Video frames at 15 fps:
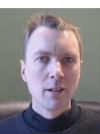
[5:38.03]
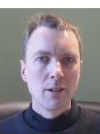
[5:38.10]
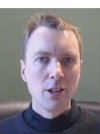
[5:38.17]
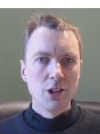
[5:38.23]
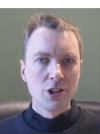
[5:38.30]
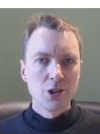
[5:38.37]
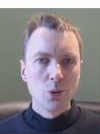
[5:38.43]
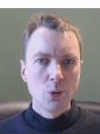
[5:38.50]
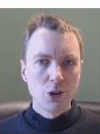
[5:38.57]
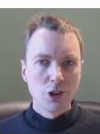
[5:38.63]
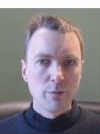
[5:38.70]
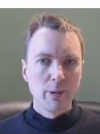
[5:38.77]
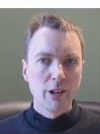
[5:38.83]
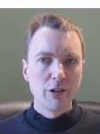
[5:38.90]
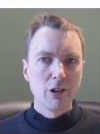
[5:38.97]
The
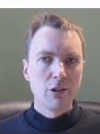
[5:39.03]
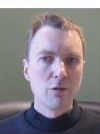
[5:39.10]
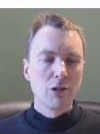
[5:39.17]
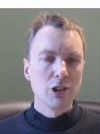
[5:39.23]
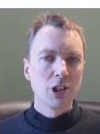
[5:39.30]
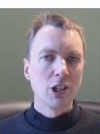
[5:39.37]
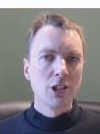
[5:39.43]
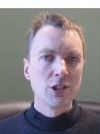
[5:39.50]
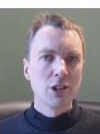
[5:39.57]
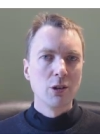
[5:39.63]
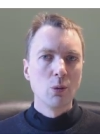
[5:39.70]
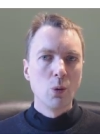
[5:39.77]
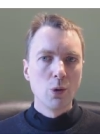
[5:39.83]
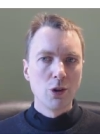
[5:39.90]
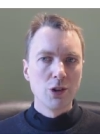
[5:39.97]
sorted method returns
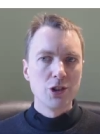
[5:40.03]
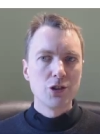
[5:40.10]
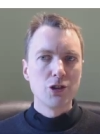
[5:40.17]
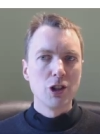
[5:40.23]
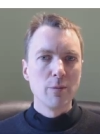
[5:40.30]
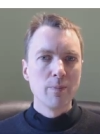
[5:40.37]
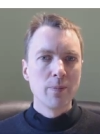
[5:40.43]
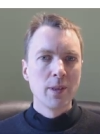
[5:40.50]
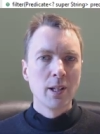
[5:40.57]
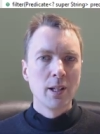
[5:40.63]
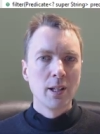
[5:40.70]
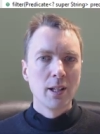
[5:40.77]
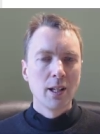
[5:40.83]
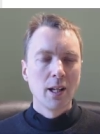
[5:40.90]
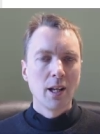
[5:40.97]
an ordered stream
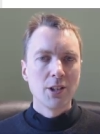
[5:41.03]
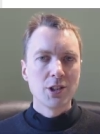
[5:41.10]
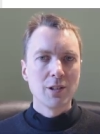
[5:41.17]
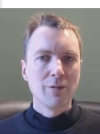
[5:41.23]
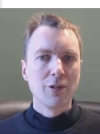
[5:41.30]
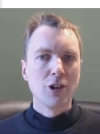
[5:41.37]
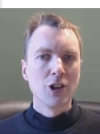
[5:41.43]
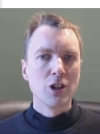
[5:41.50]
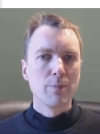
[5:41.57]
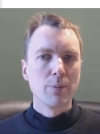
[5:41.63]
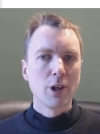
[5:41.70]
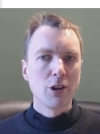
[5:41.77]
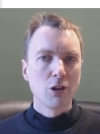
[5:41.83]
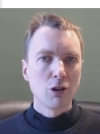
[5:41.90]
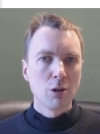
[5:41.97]
as defined
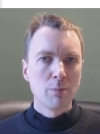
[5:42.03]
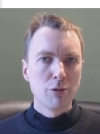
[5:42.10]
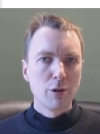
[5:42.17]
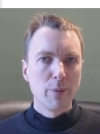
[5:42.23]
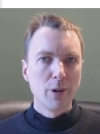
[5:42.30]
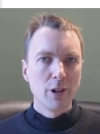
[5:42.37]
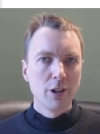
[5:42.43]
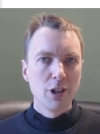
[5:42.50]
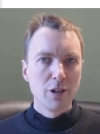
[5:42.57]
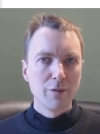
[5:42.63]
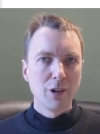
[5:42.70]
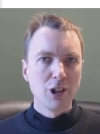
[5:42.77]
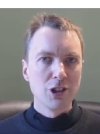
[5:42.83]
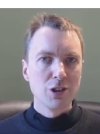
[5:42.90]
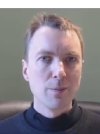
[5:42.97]
by the comparable
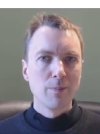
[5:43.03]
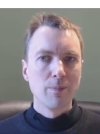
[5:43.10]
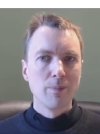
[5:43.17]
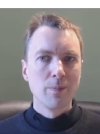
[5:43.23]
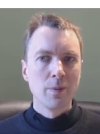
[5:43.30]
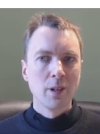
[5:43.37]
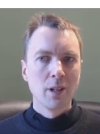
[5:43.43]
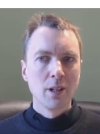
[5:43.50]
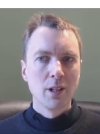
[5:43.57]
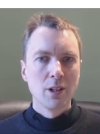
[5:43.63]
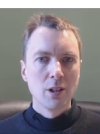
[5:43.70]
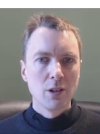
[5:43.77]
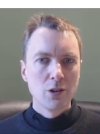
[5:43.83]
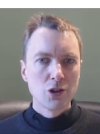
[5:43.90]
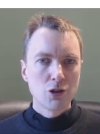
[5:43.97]
interface.
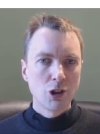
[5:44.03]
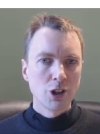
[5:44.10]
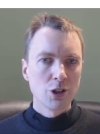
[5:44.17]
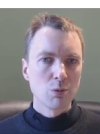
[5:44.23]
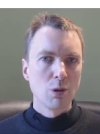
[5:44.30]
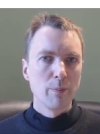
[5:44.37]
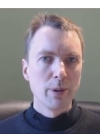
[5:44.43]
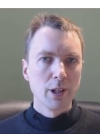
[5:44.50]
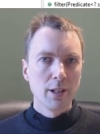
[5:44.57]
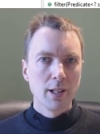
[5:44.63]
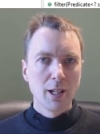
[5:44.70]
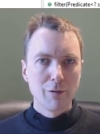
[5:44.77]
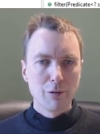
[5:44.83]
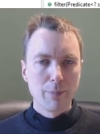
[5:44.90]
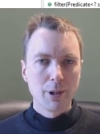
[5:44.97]
Strings will be in
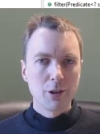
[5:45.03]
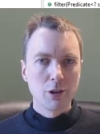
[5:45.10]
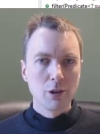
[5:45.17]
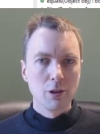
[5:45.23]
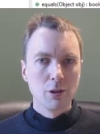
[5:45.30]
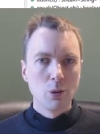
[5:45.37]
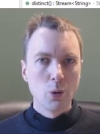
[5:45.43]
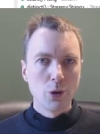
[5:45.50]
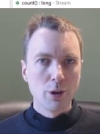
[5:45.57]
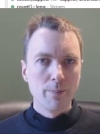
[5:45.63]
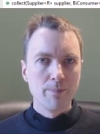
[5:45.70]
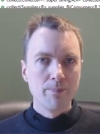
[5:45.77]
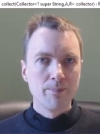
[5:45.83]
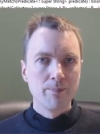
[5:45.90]
alphabetical order.